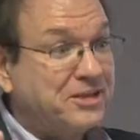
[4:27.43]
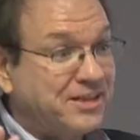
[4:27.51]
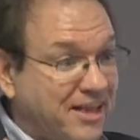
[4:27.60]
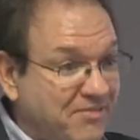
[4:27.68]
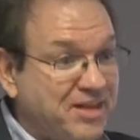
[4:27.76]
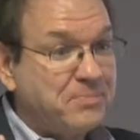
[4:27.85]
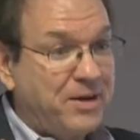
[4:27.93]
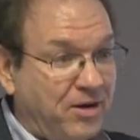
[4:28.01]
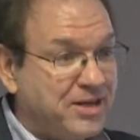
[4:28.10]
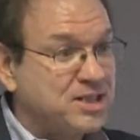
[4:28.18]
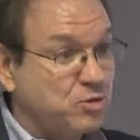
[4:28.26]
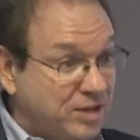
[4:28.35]
loving
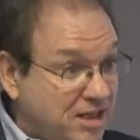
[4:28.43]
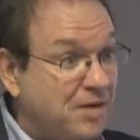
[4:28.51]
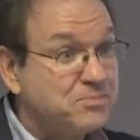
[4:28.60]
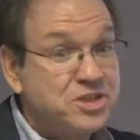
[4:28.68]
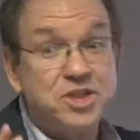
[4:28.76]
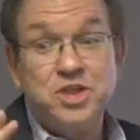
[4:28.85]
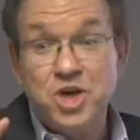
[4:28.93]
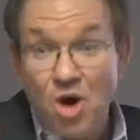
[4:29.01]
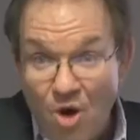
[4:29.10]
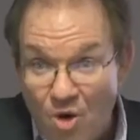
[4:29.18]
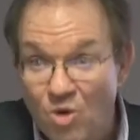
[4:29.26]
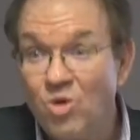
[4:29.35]
parents would come to
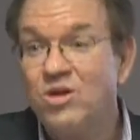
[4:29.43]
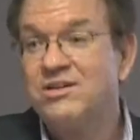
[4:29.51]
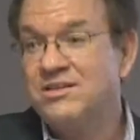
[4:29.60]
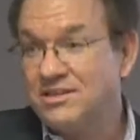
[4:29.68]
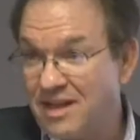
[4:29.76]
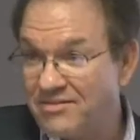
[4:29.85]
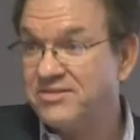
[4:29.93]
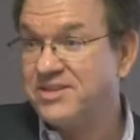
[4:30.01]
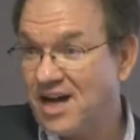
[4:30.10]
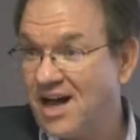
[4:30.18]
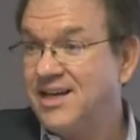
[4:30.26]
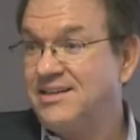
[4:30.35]
know the love of
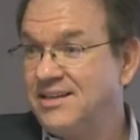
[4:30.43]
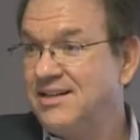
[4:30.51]
God,